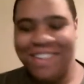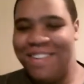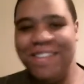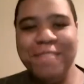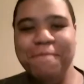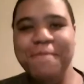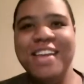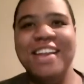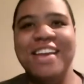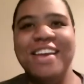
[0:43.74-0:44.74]
in the
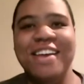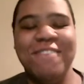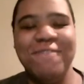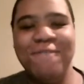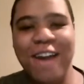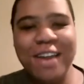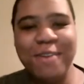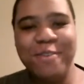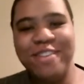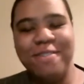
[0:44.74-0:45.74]
beginning,
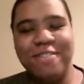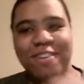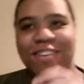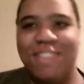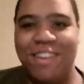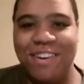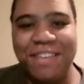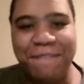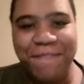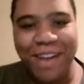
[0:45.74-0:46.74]
right from the start of the
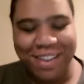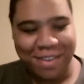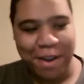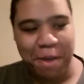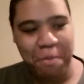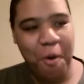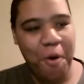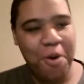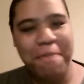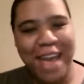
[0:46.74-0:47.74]
series, he finds a
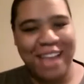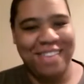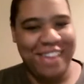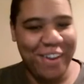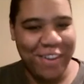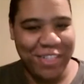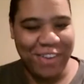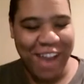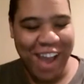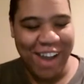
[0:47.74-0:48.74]
porn magazine on the
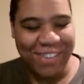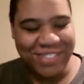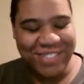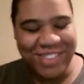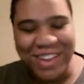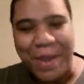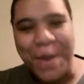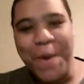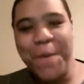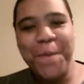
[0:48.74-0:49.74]
ground,
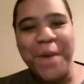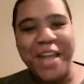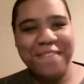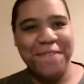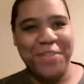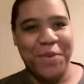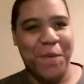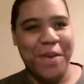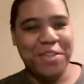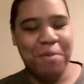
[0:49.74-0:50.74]
waits for the
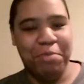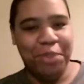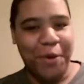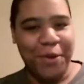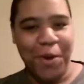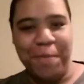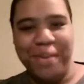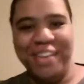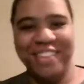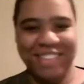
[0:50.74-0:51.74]
wind to blow it
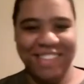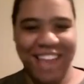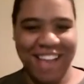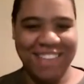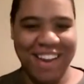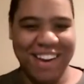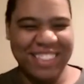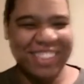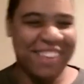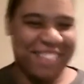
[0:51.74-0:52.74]
open, he just stands there,
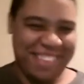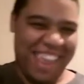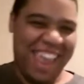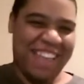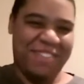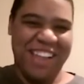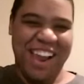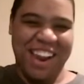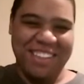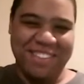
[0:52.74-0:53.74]
lifts his hand up in the
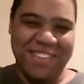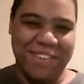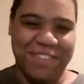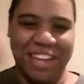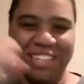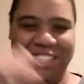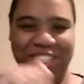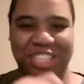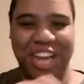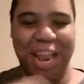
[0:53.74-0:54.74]
air, and just goes,
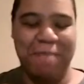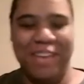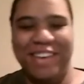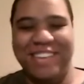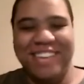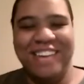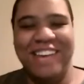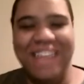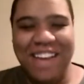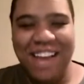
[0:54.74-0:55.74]
champion.
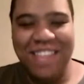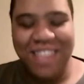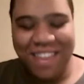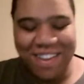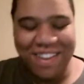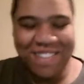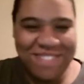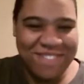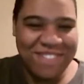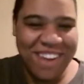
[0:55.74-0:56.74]
And then,
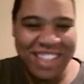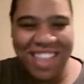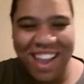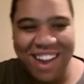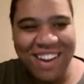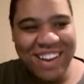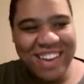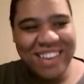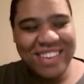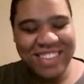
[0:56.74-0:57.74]
right there,
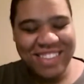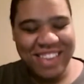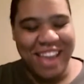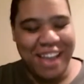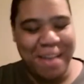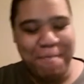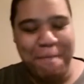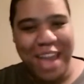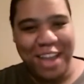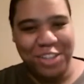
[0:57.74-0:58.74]
you just see him
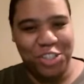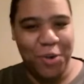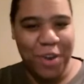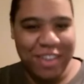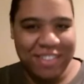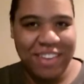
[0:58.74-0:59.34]
make a choice.